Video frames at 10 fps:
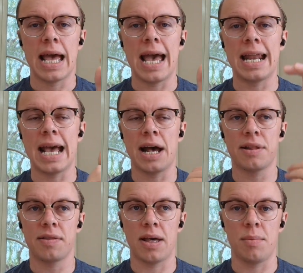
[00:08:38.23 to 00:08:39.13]
And
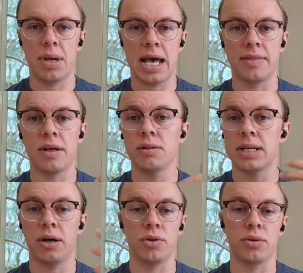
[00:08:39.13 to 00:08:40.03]
ask them, and they'll
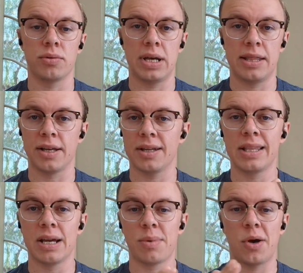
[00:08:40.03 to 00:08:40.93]
tell you. And the good
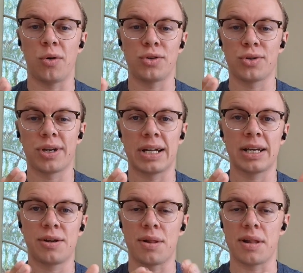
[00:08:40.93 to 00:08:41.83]
thing about ultra
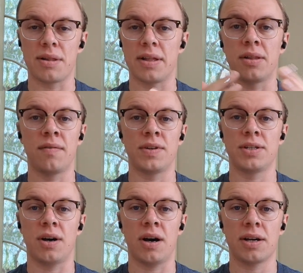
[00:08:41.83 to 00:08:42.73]
connectors is they love to
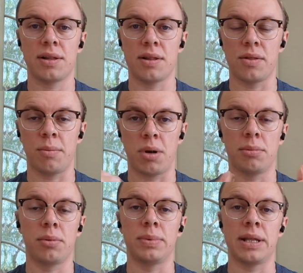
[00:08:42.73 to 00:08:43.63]
talk, so they'll
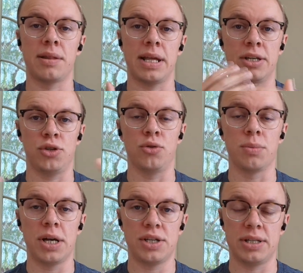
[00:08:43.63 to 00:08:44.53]
probably say too
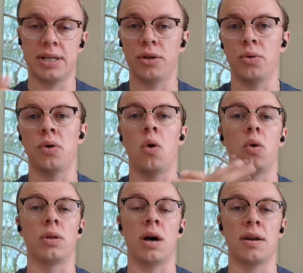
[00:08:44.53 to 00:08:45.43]
much and tell you a
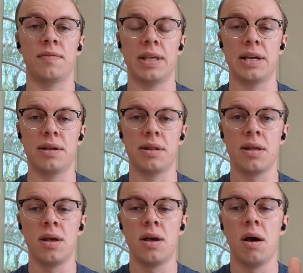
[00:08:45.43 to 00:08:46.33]
whole lot of things
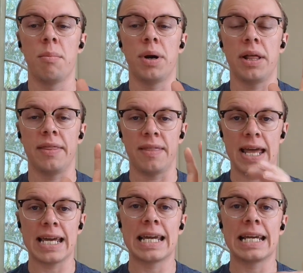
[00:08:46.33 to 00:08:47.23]
but
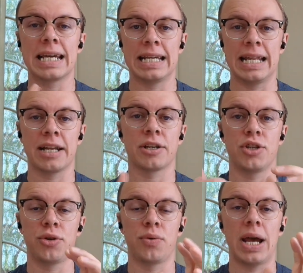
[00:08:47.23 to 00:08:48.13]
they can connect
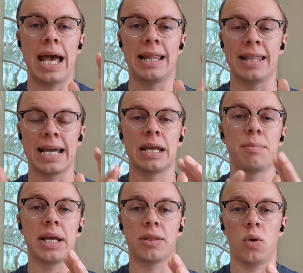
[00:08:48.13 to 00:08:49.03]
you and they can
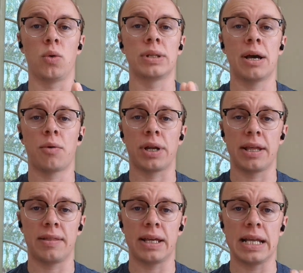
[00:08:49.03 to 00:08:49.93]
make the whole
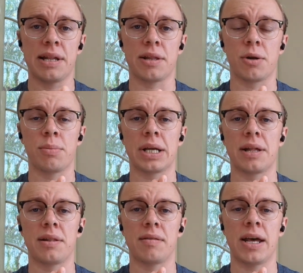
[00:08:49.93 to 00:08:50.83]
networking thing easier
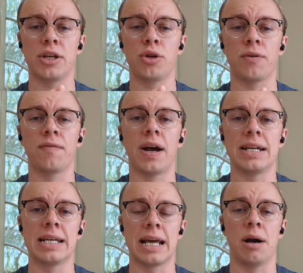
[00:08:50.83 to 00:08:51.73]
because then you're
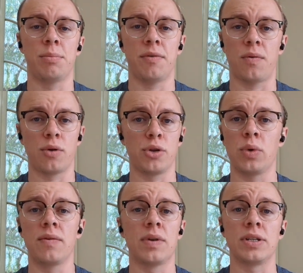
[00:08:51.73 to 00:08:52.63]
finding out before you
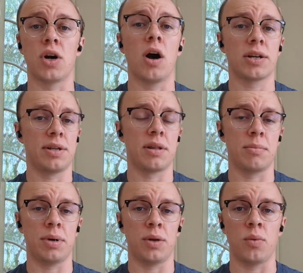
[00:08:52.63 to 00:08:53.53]
even talk to
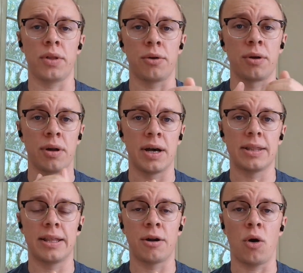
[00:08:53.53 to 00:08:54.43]
somebody whether or not
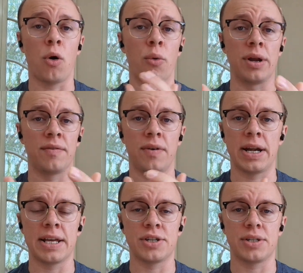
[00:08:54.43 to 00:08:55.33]
they're already
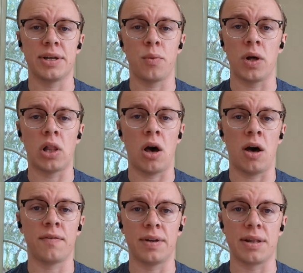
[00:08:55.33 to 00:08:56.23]
financially well
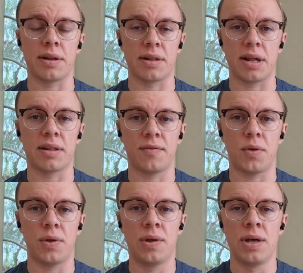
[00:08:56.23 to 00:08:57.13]
off and
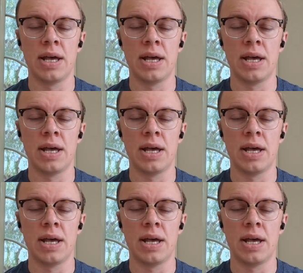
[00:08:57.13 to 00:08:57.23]
successful.